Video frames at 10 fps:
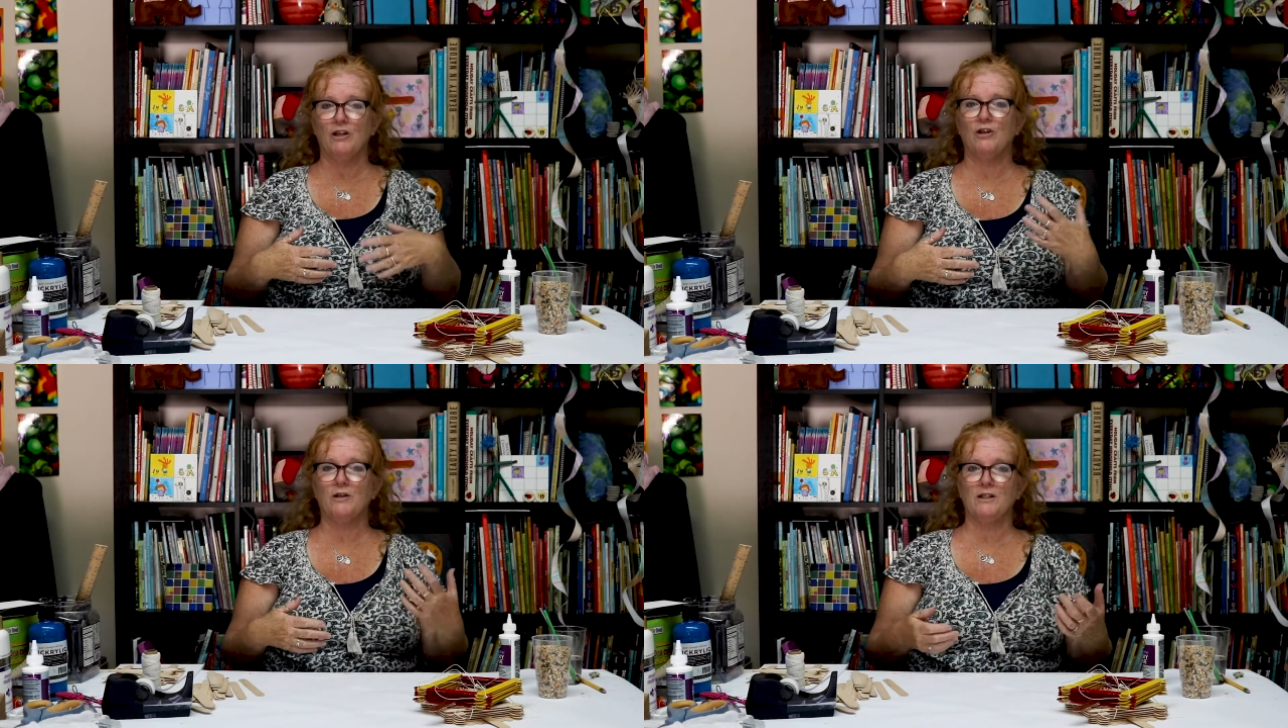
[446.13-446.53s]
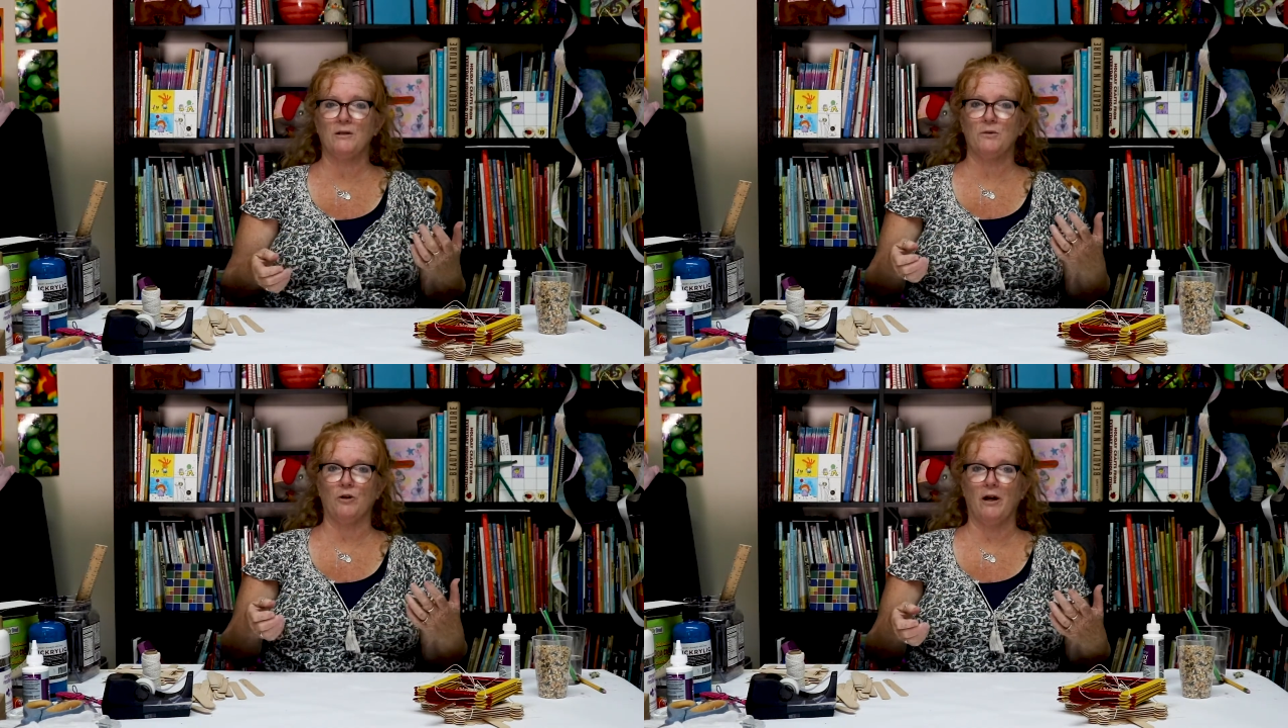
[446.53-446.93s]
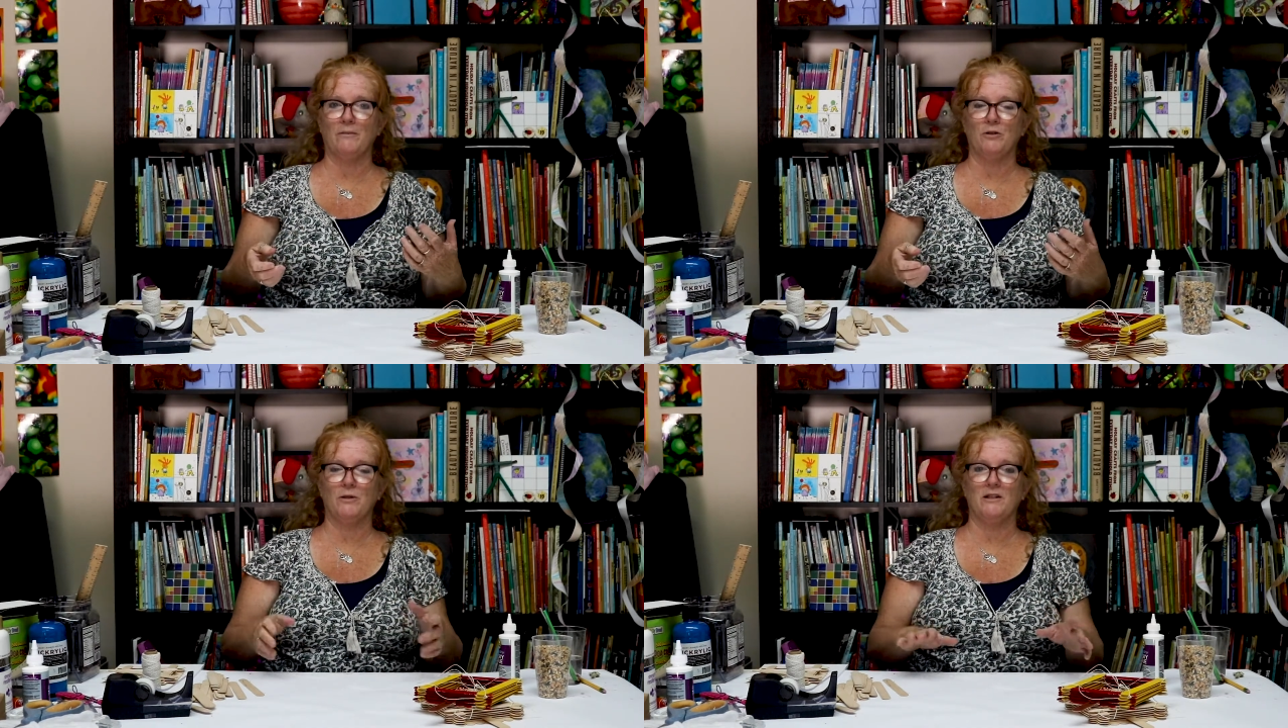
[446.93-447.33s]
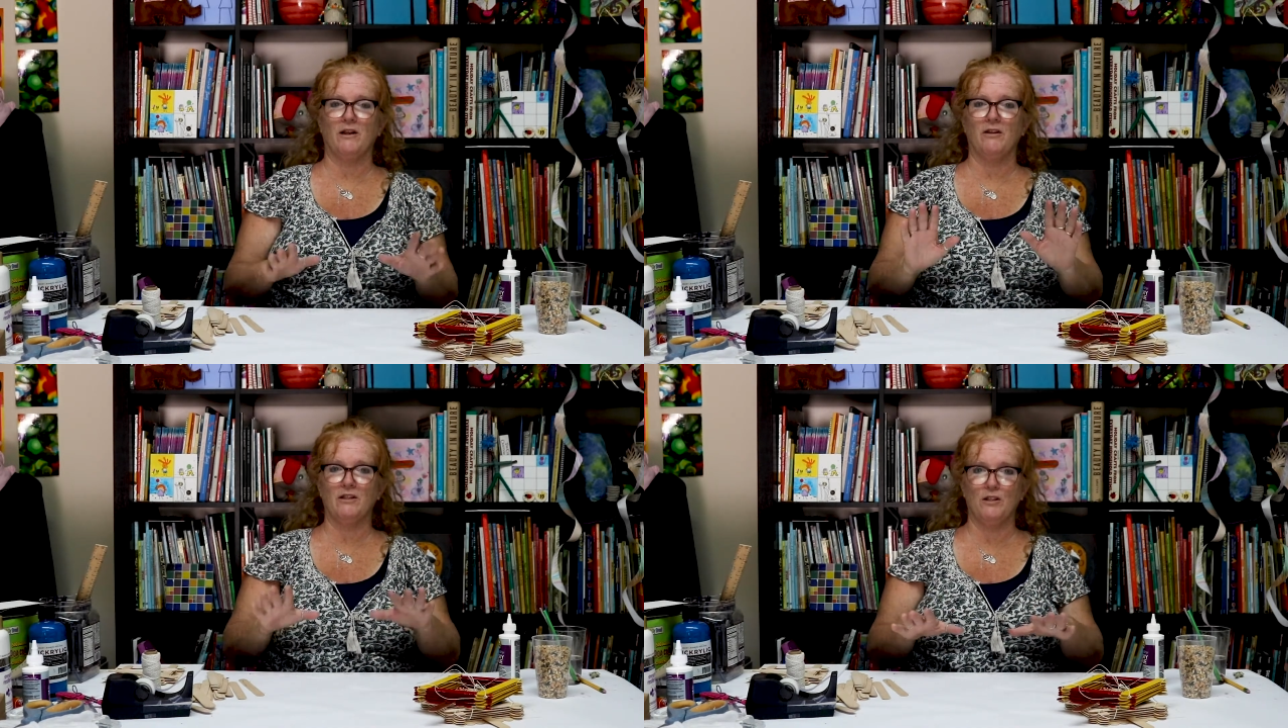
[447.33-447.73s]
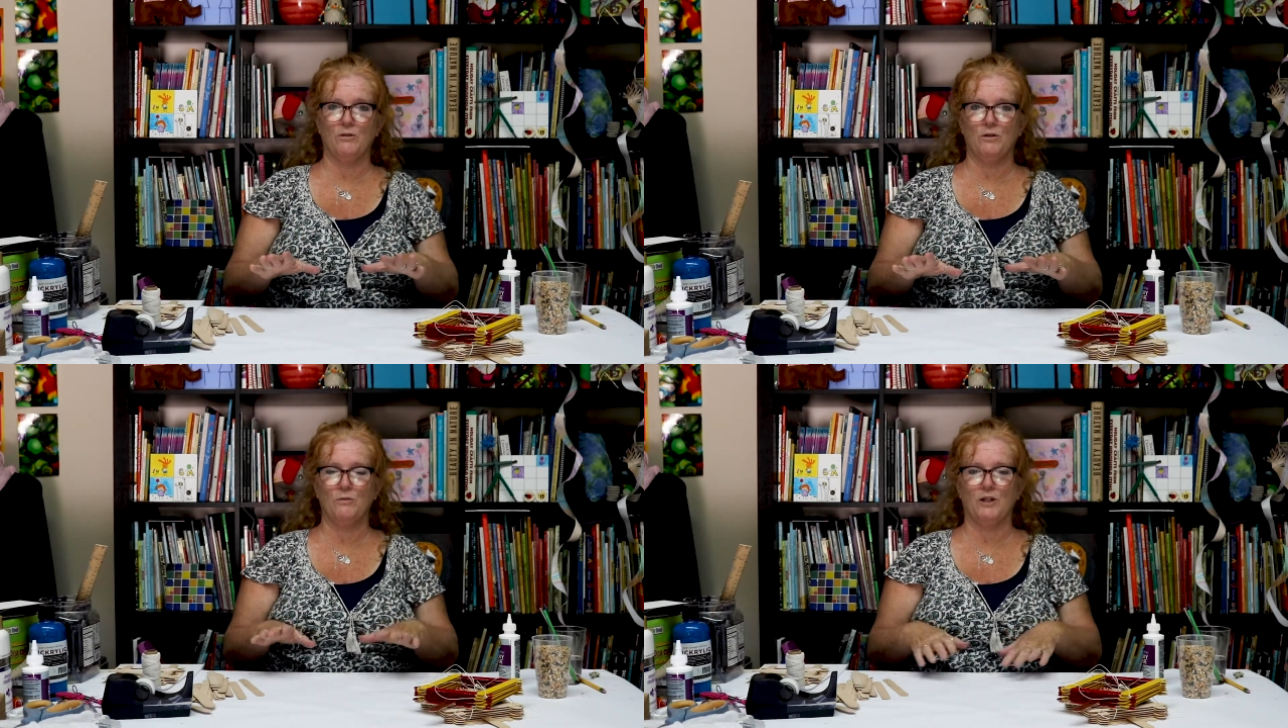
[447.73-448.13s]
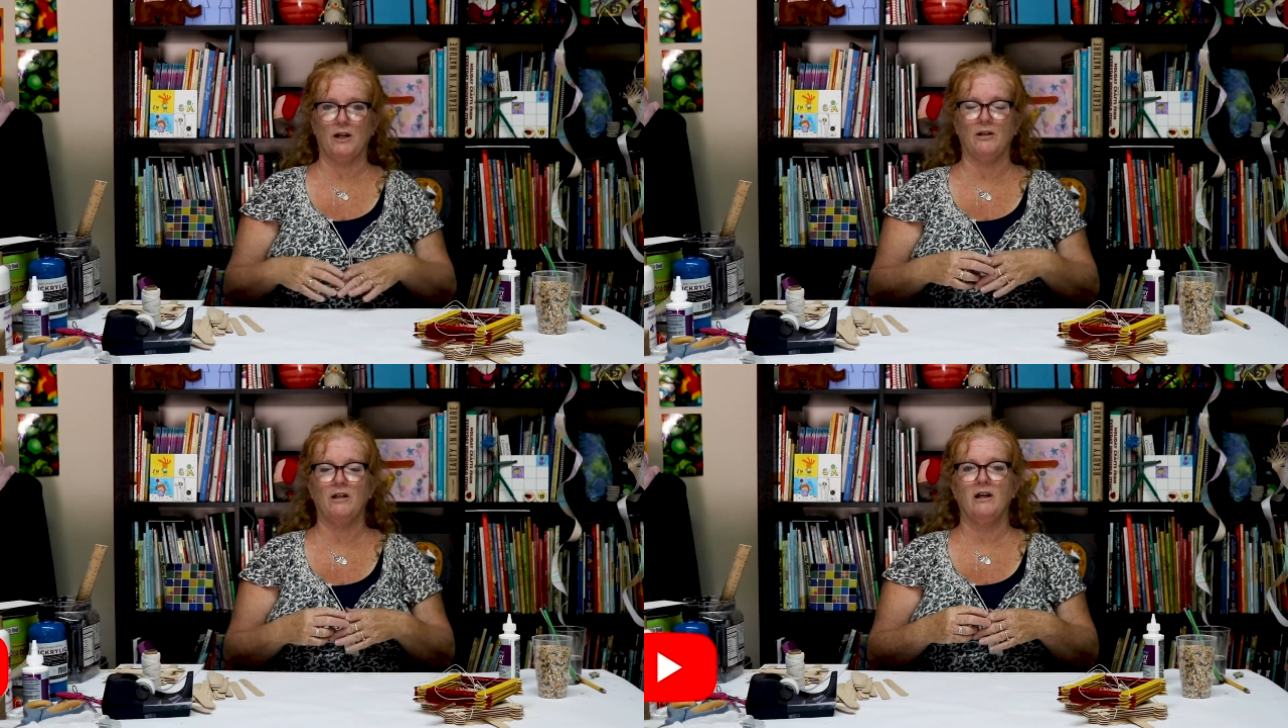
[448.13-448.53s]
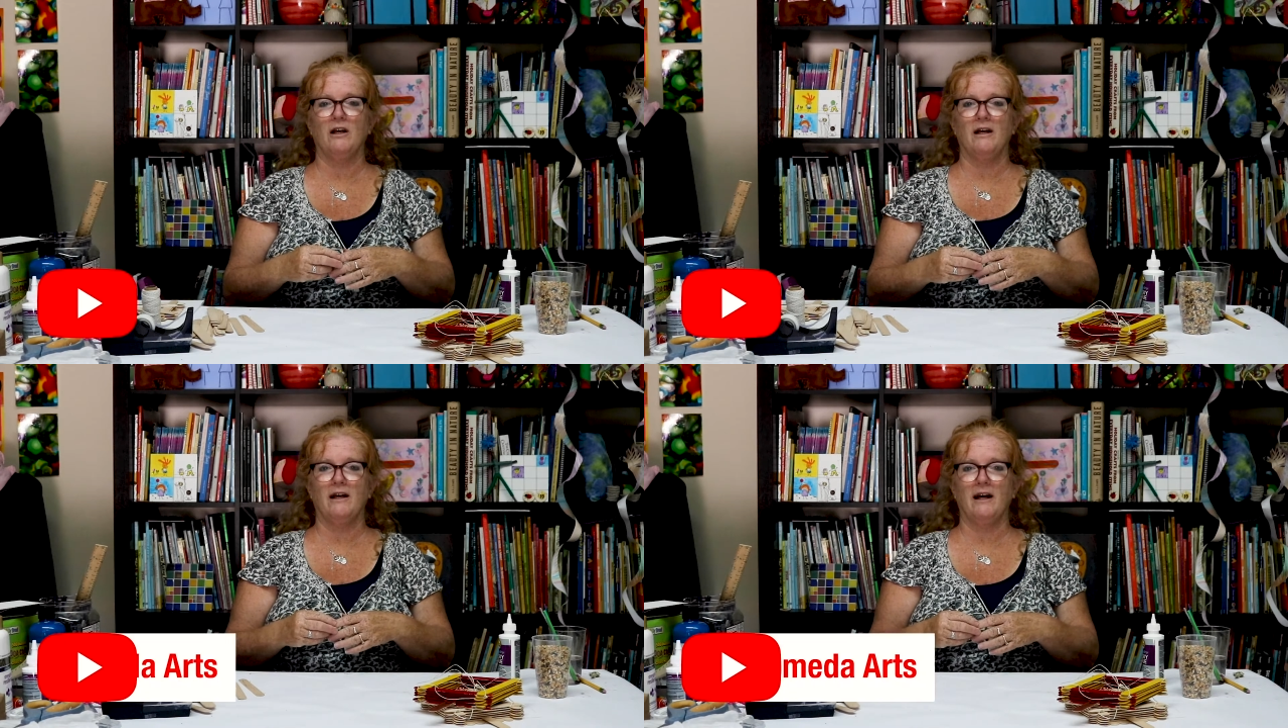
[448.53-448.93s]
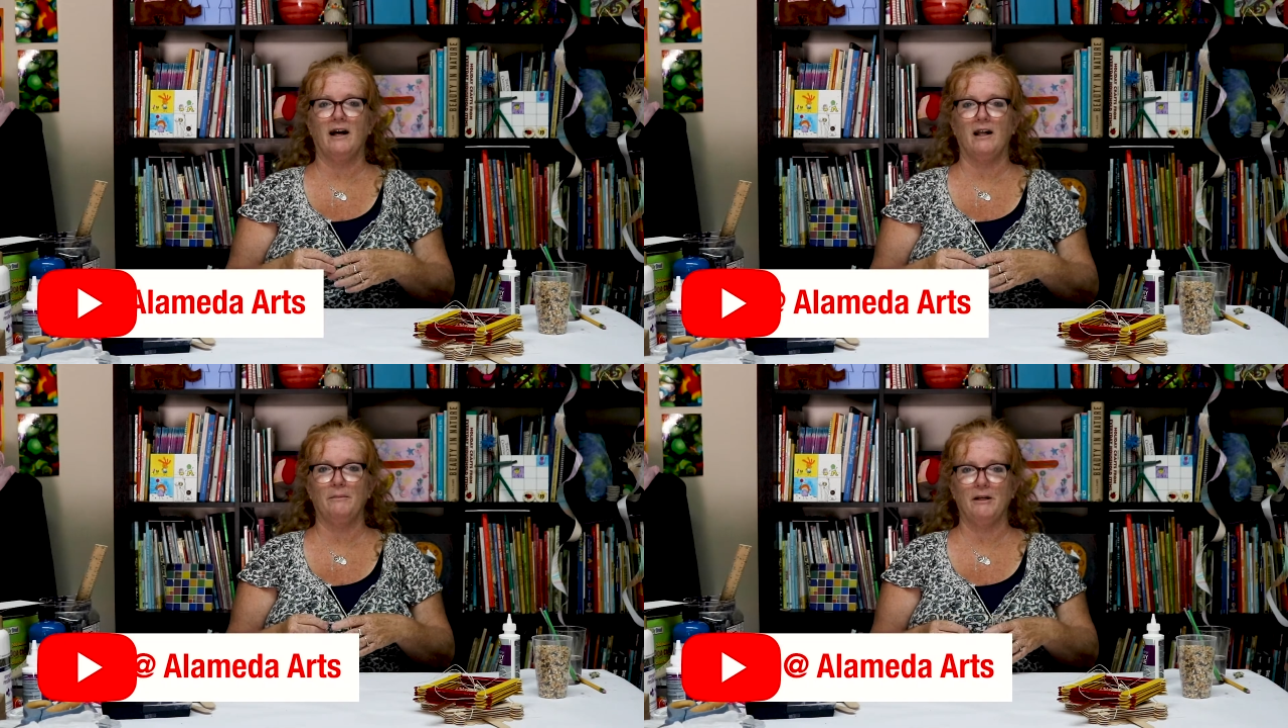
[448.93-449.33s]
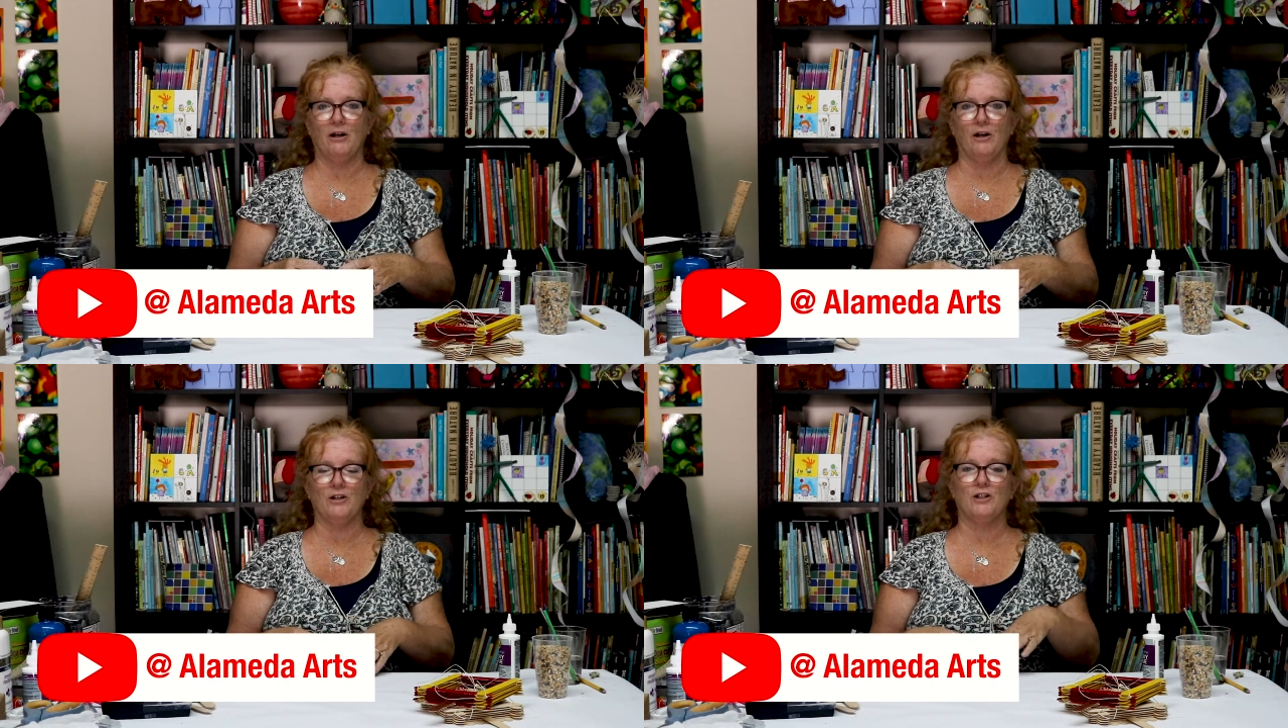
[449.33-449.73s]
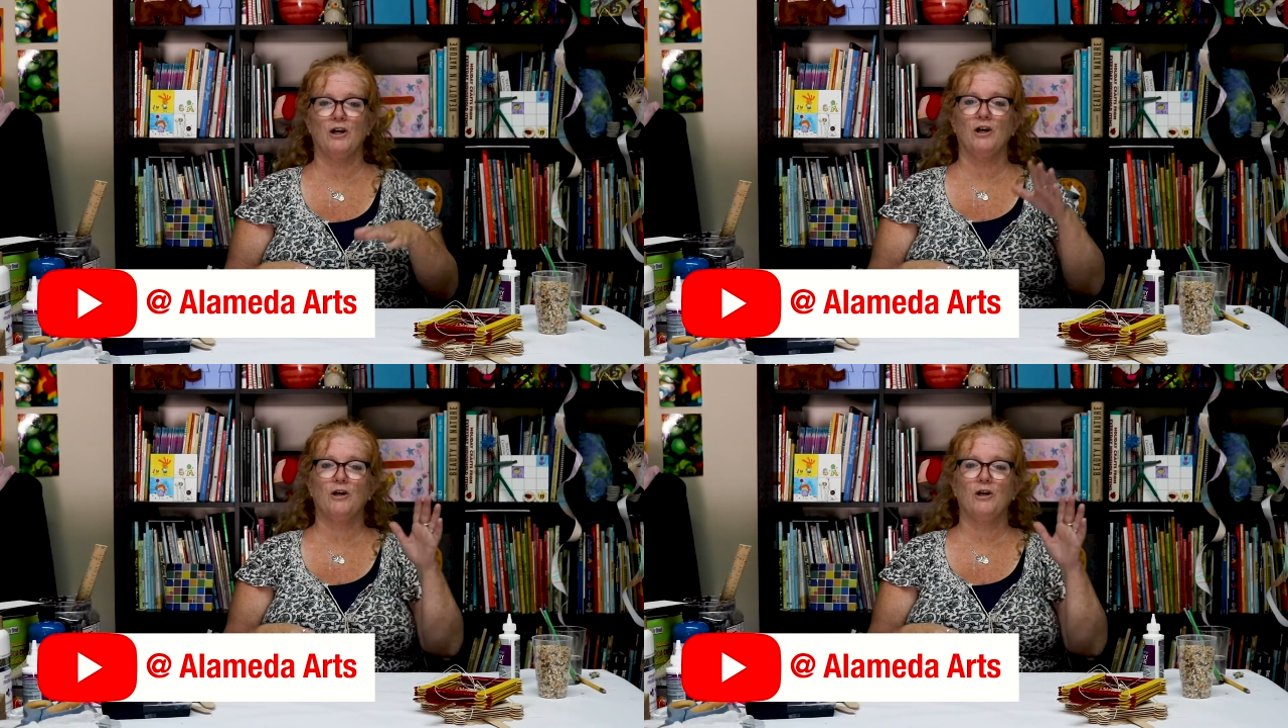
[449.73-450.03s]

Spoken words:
you can subscribe to us on this YouTube channel, Alameda Arts.